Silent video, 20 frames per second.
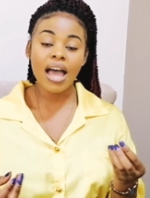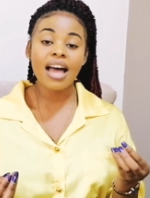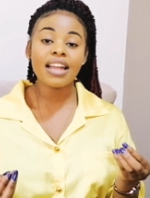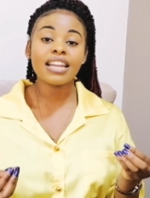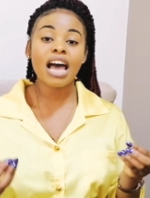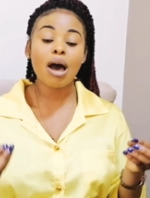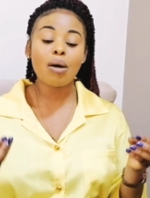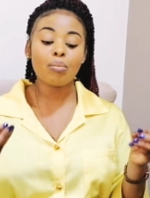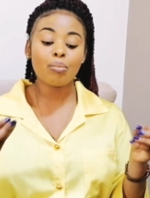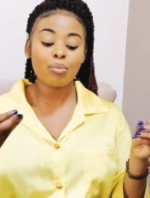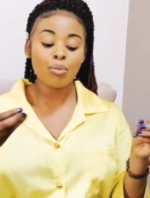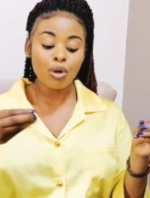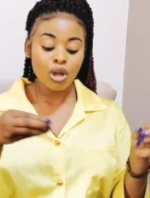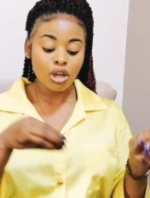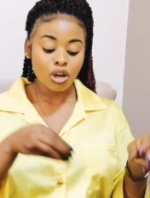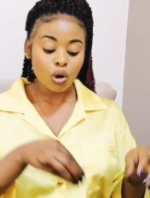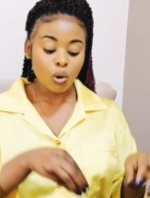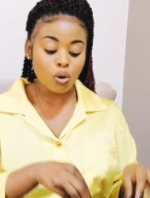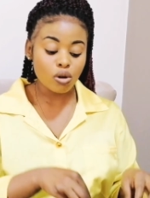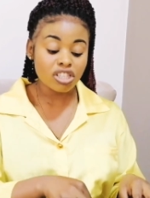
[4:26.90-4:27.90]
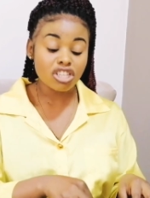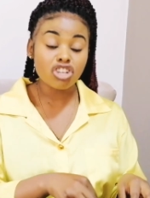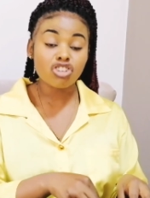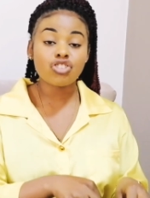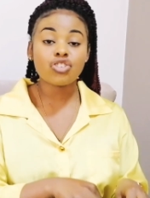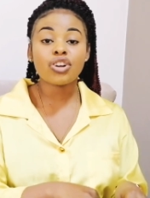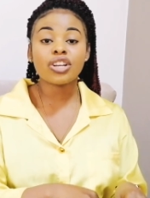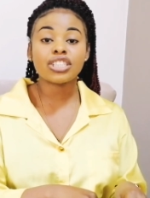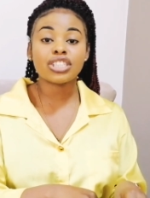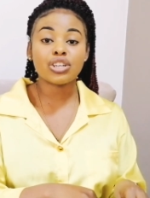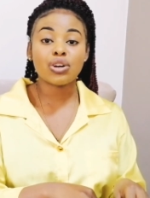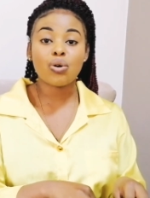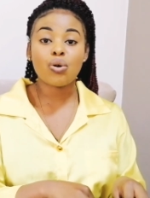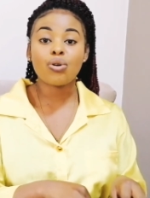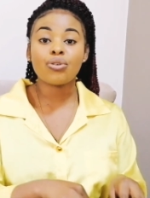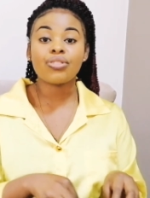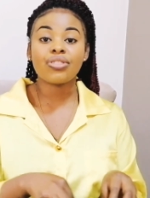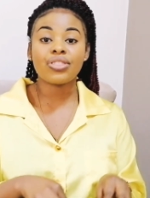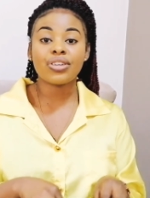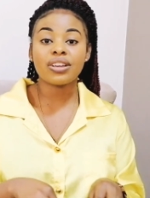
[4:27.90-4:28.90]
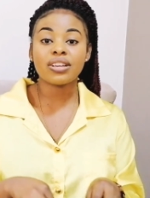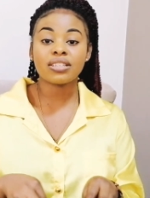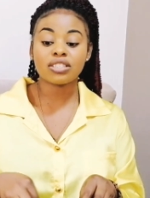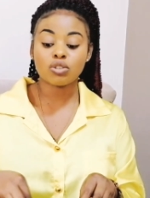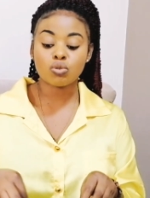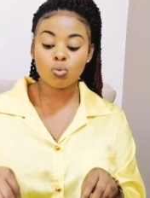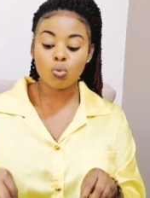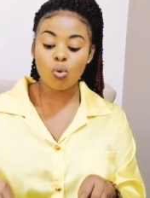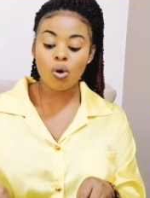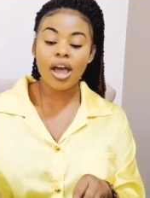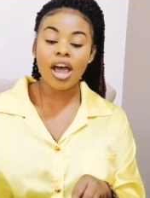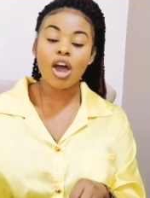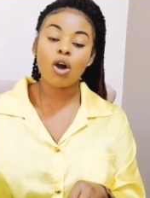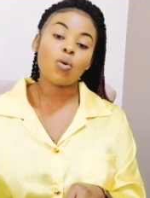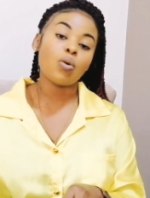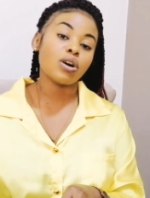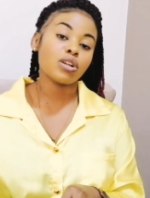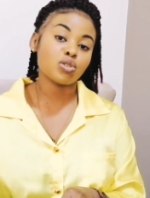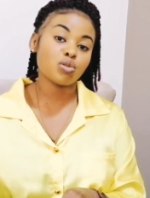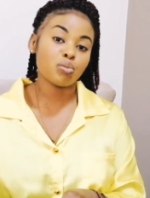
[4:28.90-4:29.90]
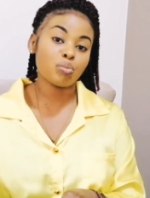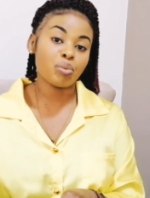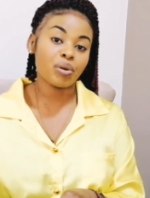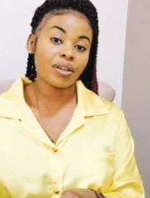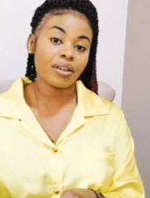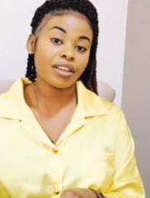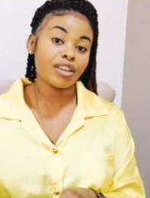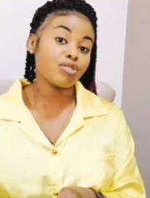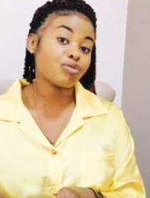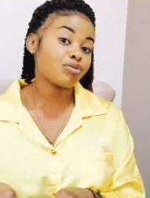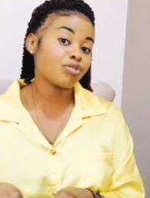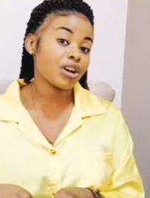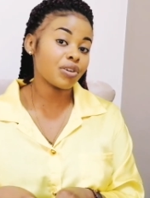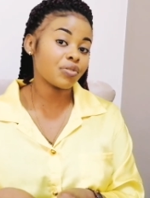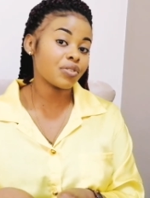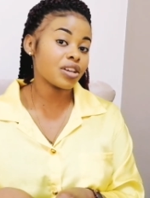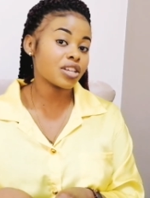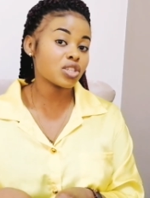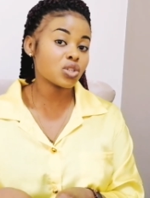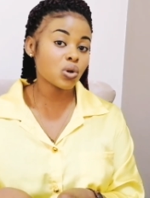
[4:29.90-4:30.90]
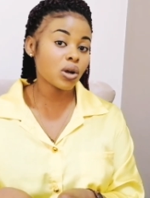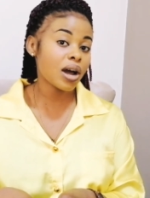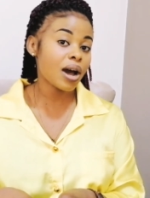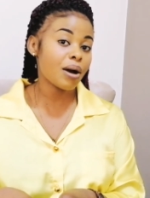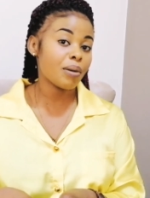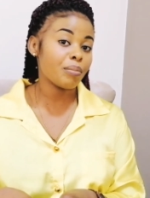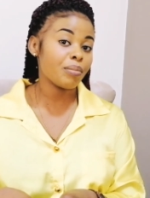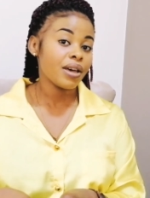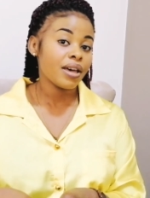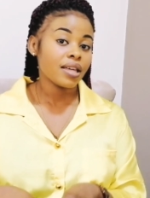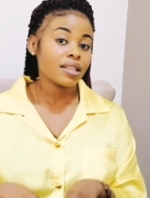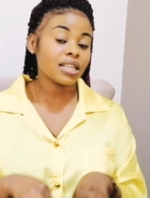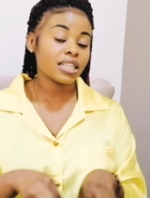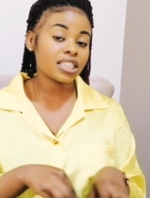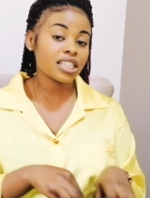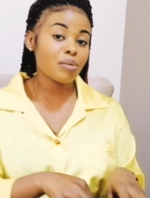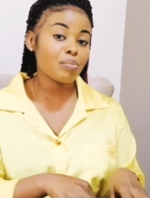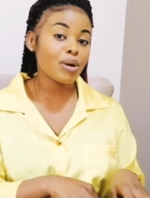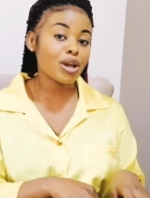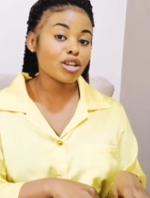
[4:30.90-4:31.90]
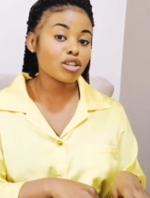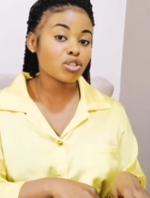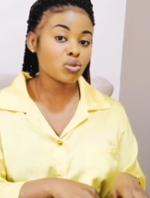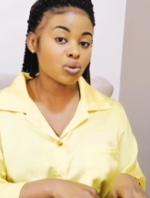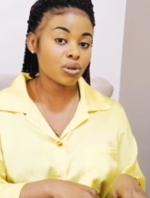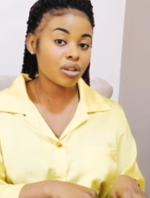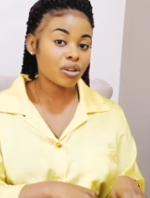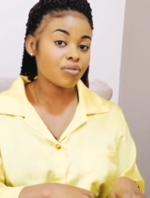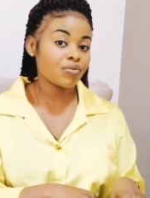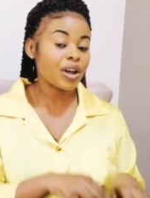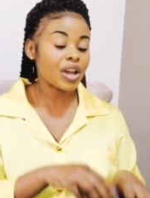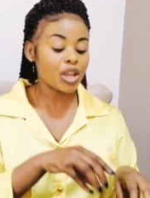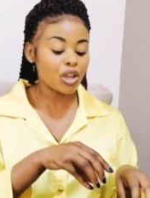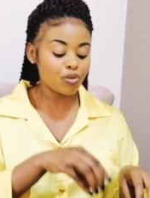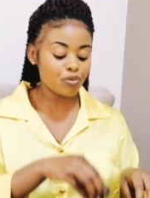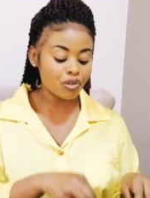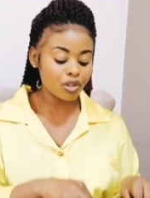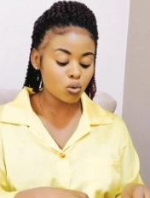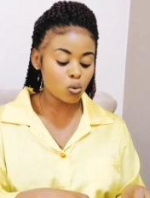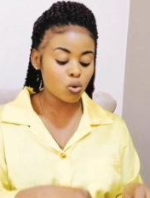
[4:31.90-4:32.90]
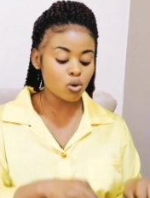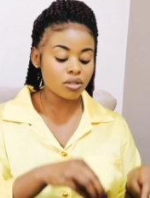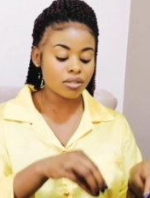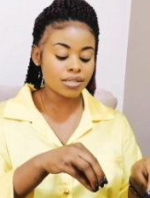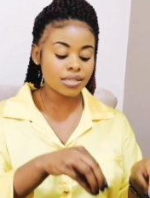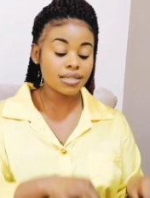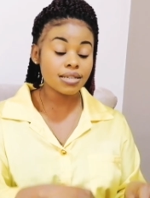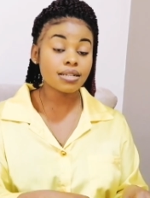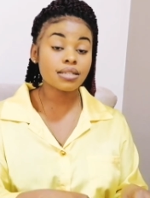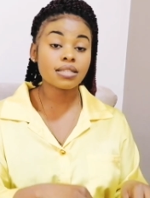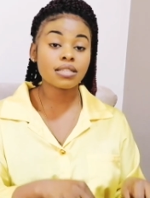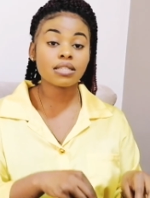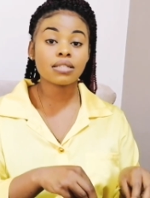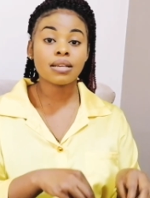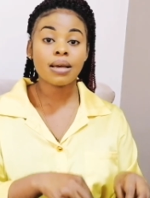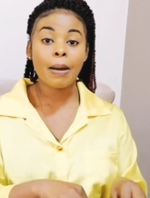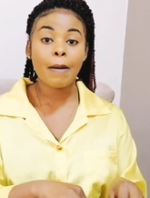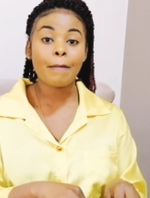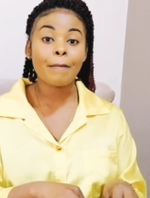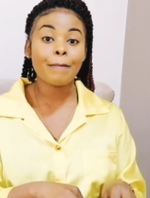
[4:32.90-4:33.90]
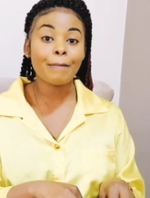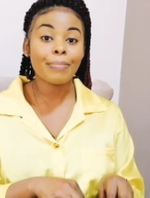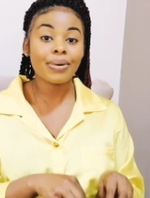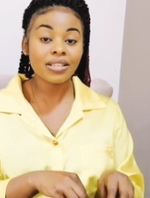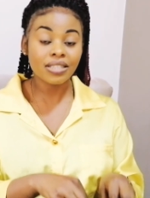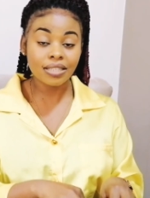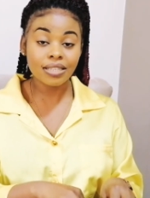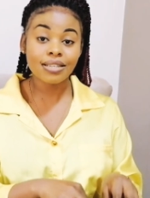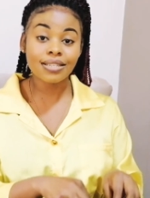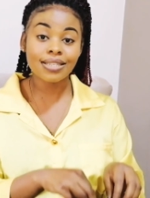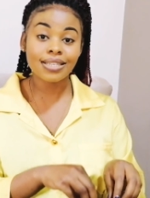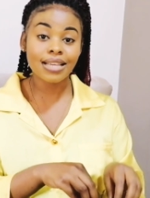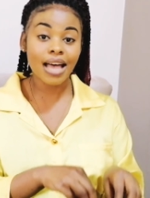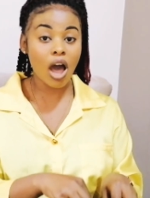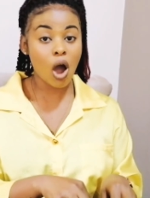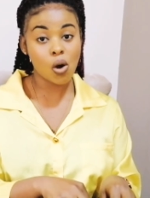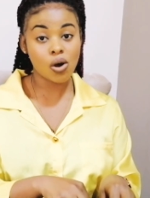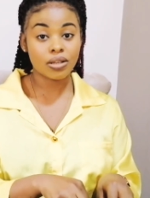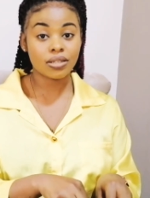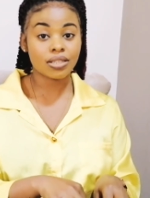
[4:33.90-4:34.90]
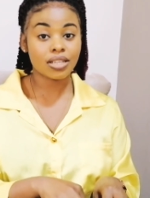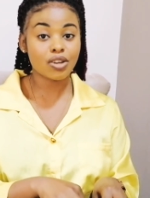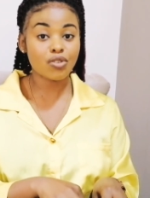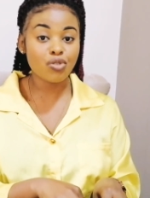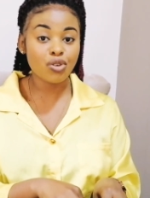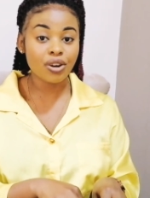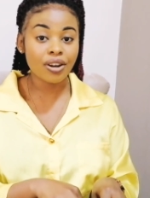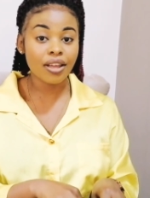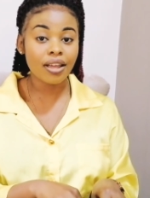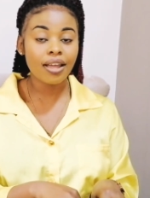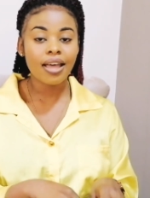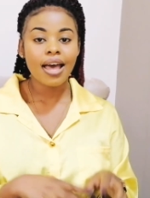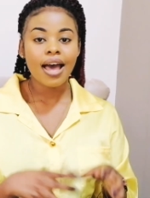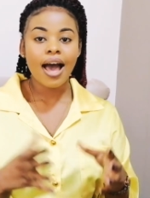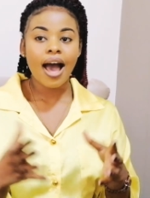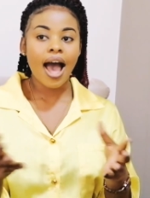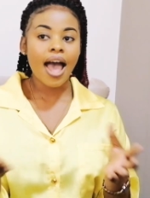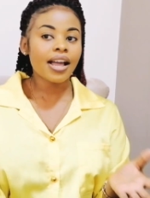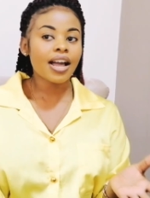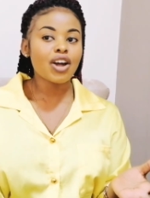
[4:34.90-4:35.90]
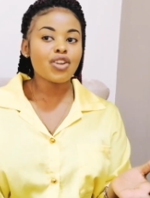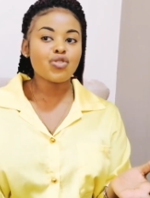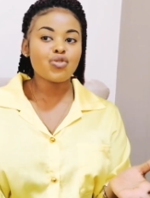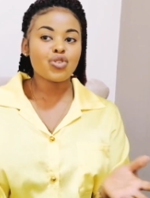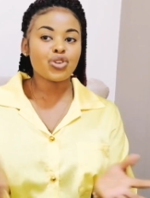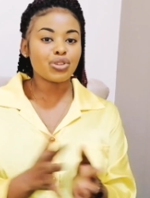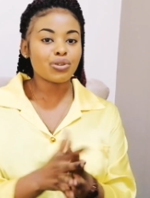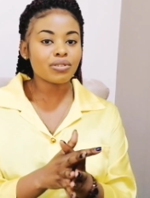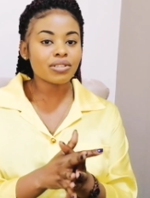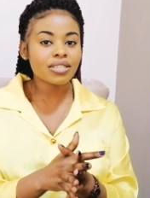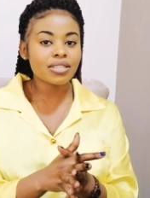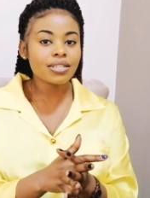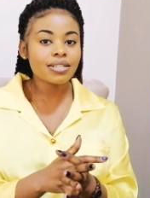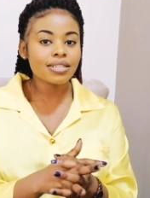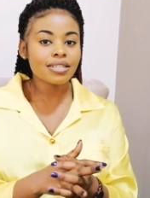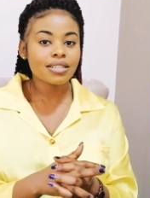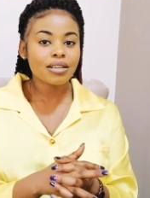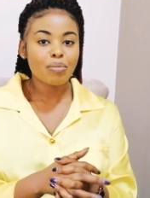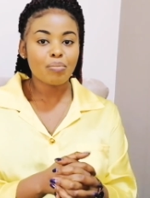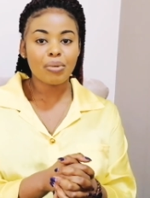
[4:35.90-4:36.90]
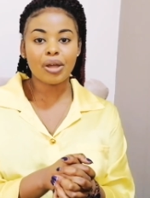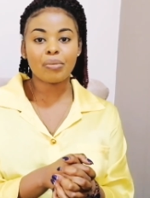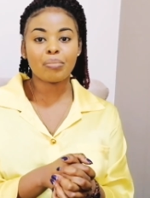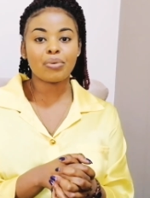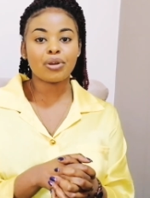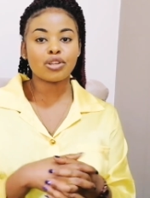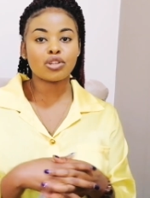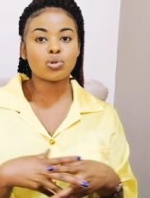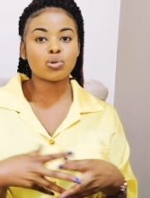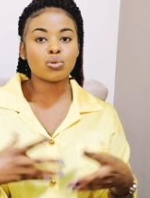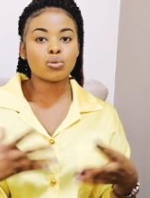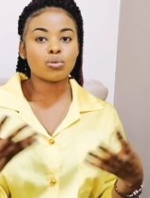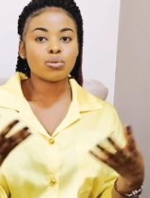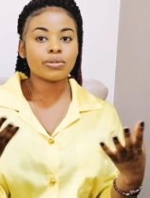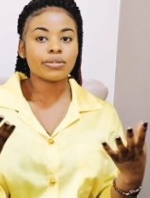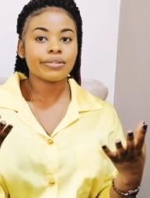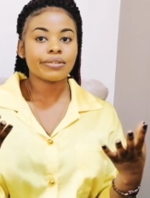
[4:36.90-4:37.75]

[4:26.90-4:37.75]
and I'm concentrating on things where I want to be in five years to come. The time I used to give by, if it was six six hours every day, I can reduce it maybe to